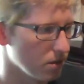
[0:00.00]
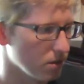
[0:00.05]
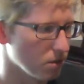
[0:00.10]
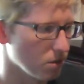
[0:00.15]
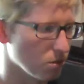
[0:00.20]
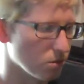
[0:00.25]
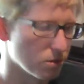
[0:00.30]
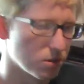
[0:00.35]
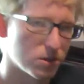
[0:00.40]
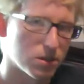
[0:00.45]

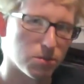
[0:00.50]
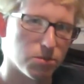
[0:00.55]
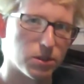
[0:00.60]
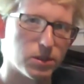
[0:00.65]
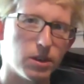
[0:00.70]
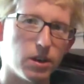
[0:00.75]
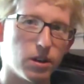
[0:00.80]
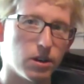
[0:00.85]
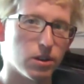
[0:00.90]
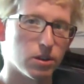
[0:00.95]
use some
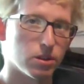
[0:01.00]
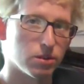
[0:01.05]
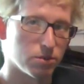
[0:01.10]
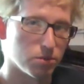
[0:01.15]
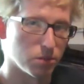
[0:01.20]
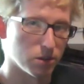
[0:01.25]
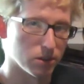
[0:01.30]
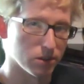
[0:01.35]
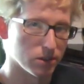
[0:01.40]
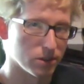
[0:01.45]
material
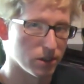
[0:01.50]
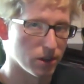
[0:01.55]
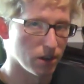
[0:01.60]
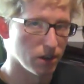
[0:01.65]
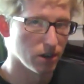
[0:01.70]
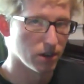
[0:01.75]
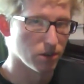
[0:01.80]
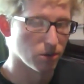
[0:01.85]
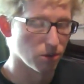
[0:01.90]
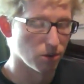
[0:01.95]
from early
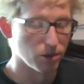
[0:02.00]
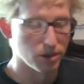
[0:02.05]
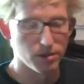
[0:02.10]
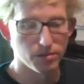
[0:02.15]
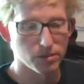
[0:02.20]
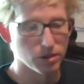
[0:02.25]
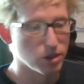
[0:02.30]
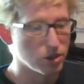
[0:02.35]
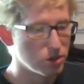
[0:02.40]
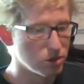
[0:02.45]
on, or
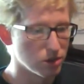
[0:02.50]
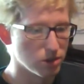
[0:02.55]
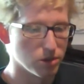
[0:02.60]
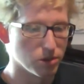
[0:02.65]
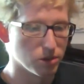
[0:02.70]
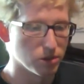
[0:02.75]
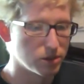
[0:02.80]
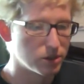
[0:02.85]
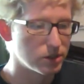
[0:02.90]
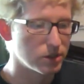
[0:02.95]
even
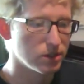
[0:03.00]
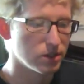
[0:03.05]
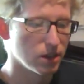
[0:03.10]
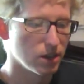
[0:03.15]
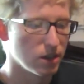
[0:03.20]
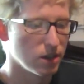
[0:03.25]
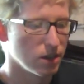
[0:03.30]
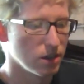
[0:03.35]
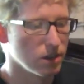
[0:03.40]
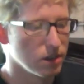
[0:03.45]
introduce
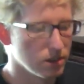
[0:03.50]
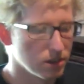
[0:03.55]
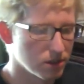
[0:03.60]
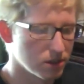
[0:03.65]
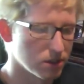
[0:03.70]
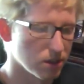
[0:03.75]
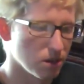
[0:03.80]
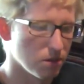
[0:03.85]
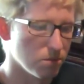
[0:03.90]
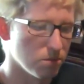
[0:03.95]

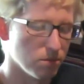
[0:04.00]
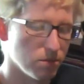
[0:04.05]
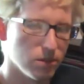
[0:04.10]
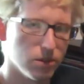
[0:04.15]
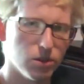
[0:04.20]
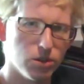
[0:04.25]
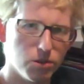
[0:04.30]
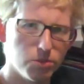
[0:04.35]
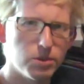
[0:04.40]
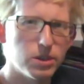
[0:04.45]
some
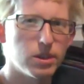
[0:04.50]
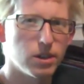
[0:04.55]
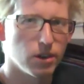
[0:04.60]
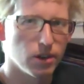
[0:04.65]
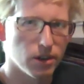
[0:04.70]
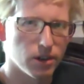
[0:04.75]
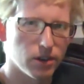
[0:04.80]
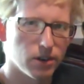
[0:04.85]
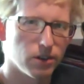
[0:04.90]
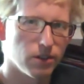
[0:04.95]
new
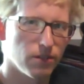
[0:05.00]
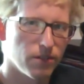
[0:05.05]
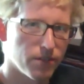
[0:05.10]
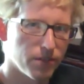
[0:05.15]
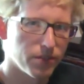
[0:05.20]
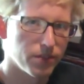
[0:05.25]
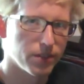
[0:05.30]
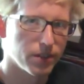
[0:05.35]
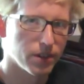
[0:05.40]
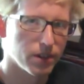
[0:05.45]
material
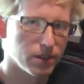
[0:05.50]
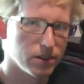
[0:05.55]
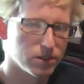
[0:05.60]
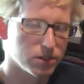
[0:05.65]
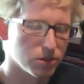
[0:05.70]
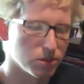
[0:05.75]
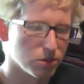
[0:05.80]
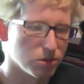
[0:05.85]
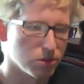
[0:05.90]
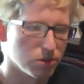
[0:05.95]

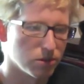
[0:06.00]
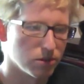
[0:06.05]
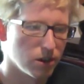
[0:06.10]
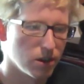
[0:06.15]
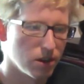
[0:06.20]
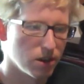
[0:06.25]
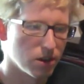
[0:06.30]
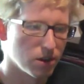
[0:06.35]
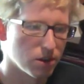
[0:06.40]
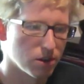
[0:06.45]
to
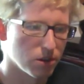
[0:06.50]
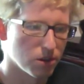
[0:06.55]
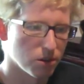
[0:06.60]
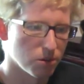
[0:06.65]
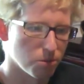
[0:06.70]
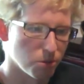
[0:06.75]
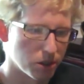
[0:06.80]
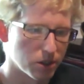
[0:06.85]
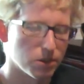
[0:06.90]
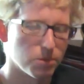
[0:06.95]

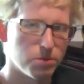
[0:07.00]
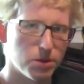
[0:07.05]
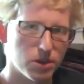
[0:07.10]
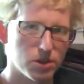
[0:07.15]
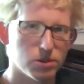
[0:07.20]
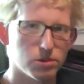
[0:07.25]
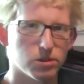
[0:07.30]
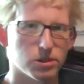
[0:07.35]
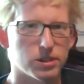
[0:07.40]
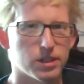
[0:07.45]
bring the
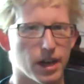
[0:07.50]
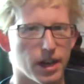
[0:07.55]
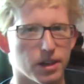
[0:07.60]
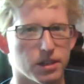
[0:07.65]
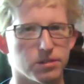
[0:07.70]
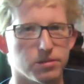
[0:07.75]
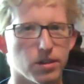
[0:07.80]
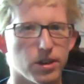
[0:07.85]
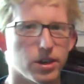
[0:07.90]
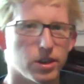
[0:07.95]
piece to a
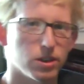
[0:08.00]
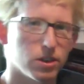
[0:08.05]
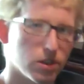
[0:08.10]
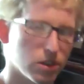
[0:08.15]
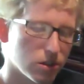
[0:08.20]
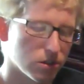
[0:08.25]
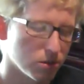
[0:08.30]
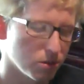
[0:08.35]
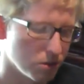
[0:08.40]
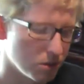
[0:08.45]
satisfying
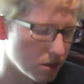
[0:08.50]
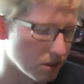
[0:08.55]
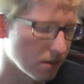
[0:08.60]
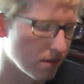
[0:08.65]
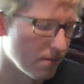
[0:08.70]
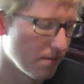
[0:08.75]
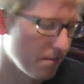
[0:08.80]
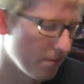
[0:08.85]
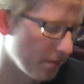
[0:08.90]
conclusion.